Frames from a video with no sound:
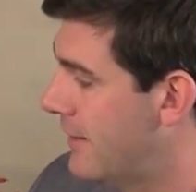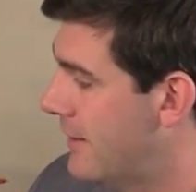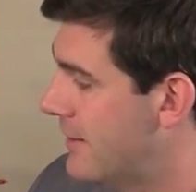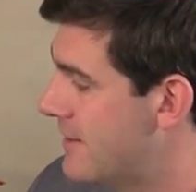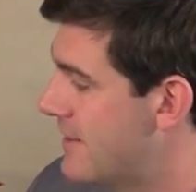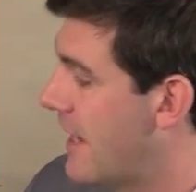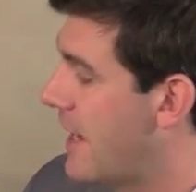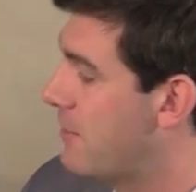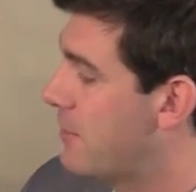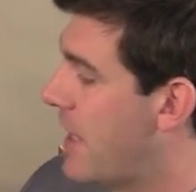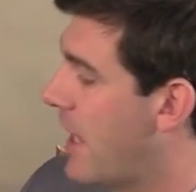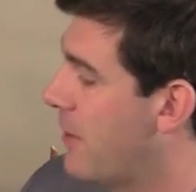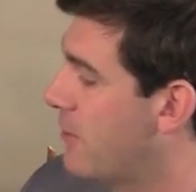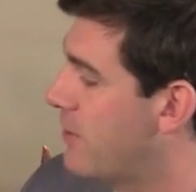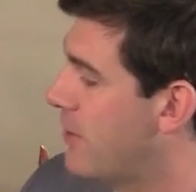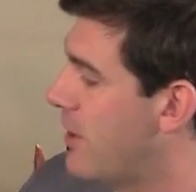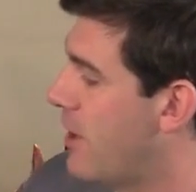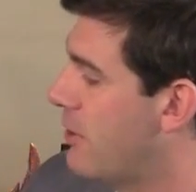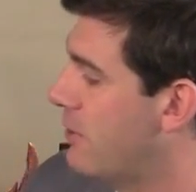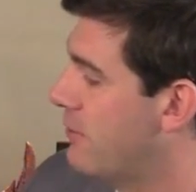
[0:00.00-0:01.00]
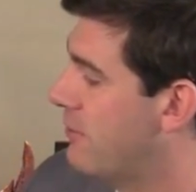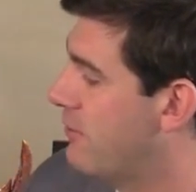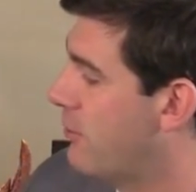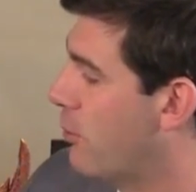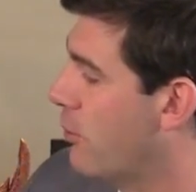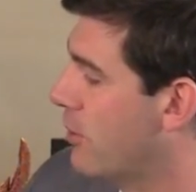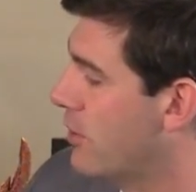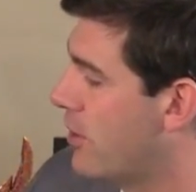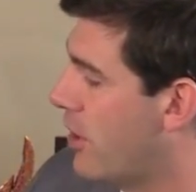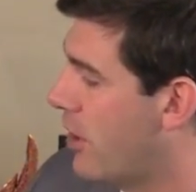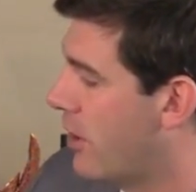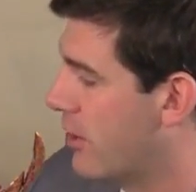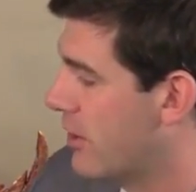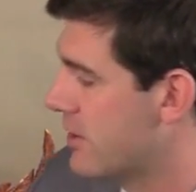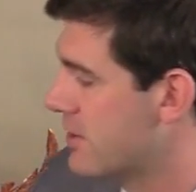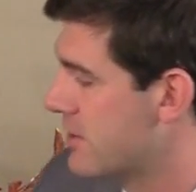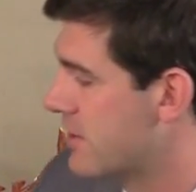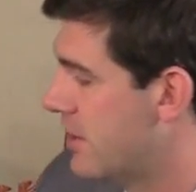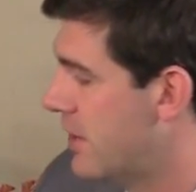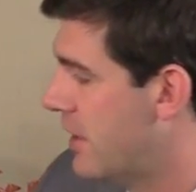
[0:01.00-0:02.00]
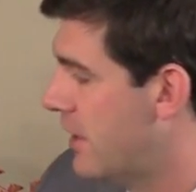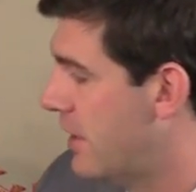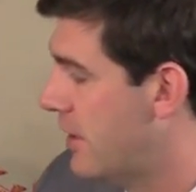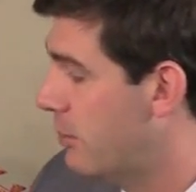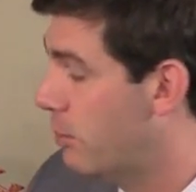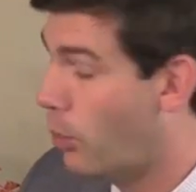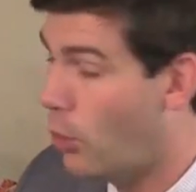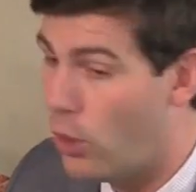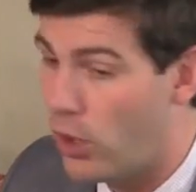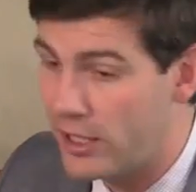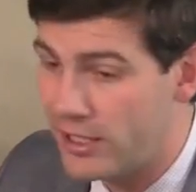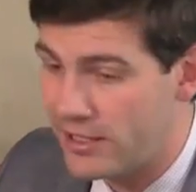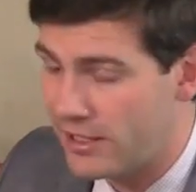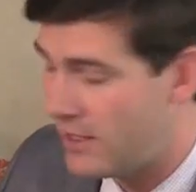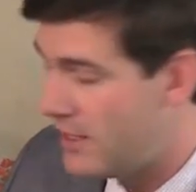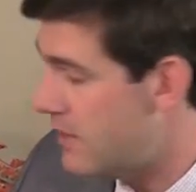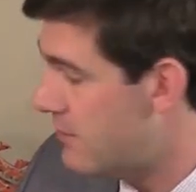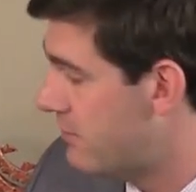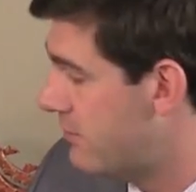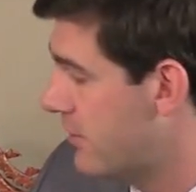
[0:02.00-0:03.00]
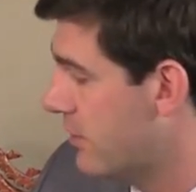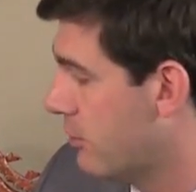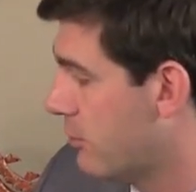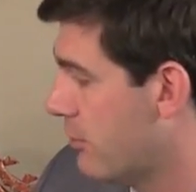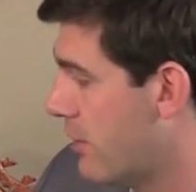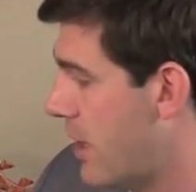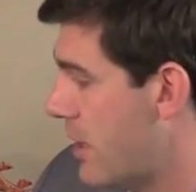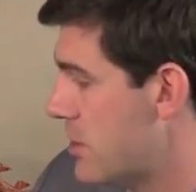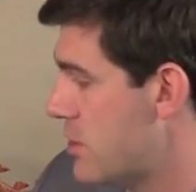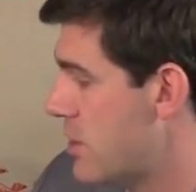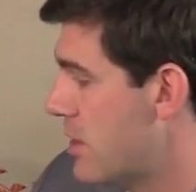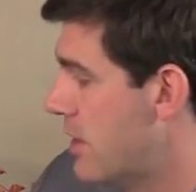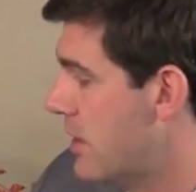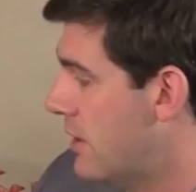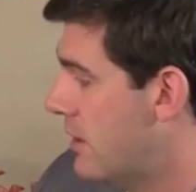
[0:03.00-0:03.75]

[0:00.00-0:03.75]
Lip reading: Sam counted out $4. Boy, did he feel rich.